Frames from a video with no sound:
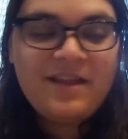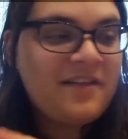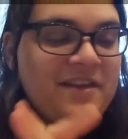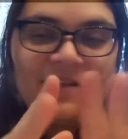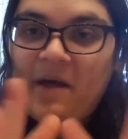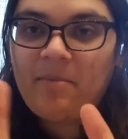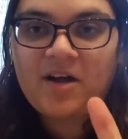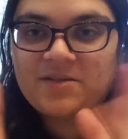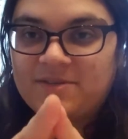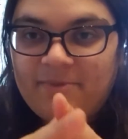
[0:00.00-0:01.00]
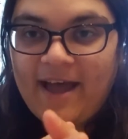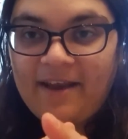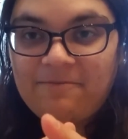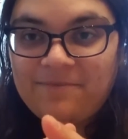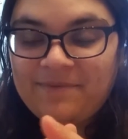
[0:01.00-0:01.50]
nothing in that box was
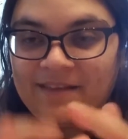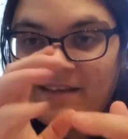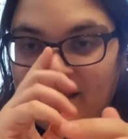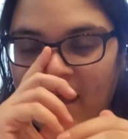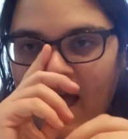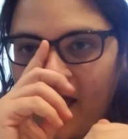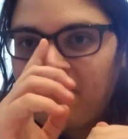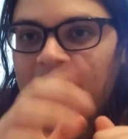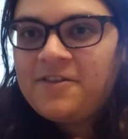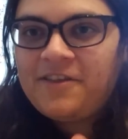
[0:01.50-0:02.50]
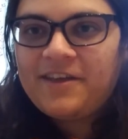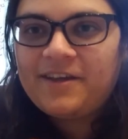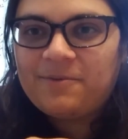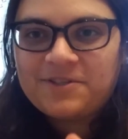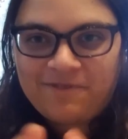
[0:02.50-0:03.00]
bad.
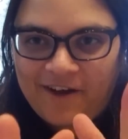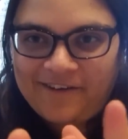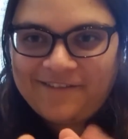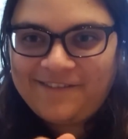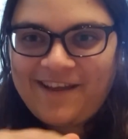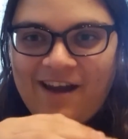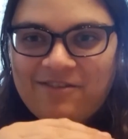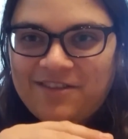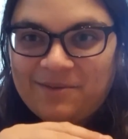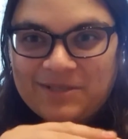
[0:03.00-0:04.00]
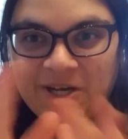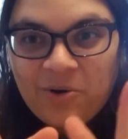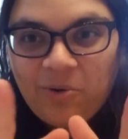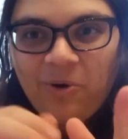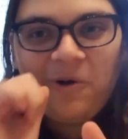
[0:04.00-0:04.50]
Everything was fun. Everything was
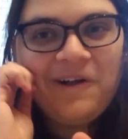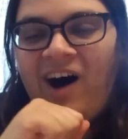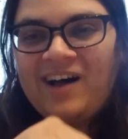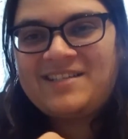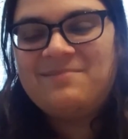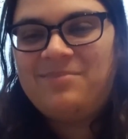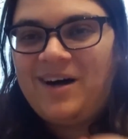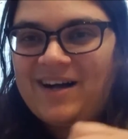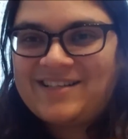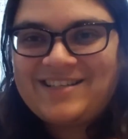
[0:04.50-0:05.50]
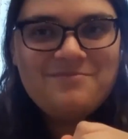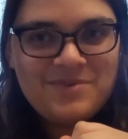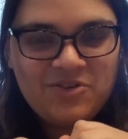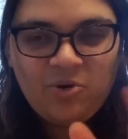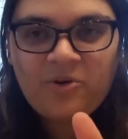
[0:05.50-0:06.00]
cool. Awesome box.
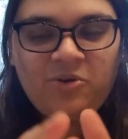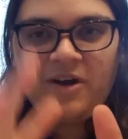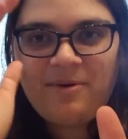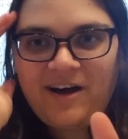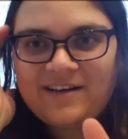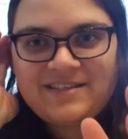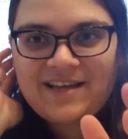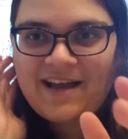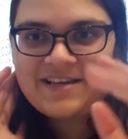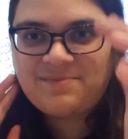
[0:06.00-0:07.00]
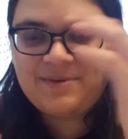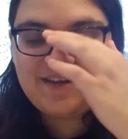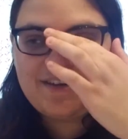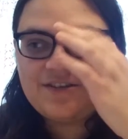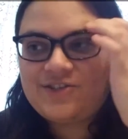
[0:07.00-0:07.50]
Your toy box has
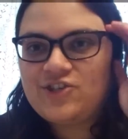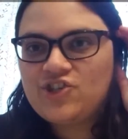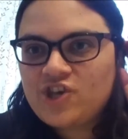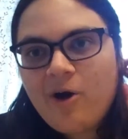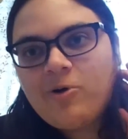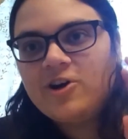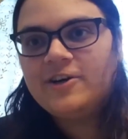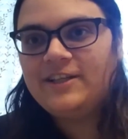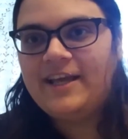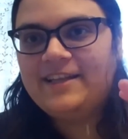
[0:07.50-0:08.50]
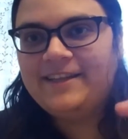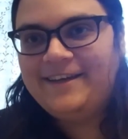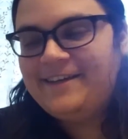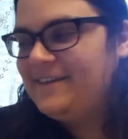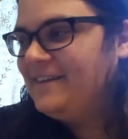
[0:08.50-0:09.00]
been so good
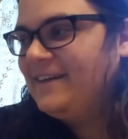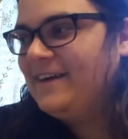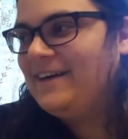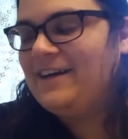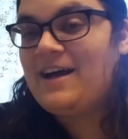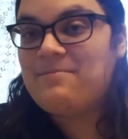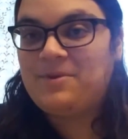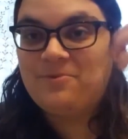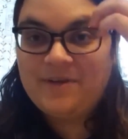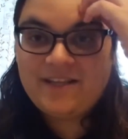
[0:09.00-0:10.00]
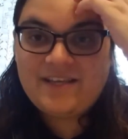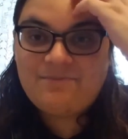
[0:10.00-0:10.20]
lately. I've been really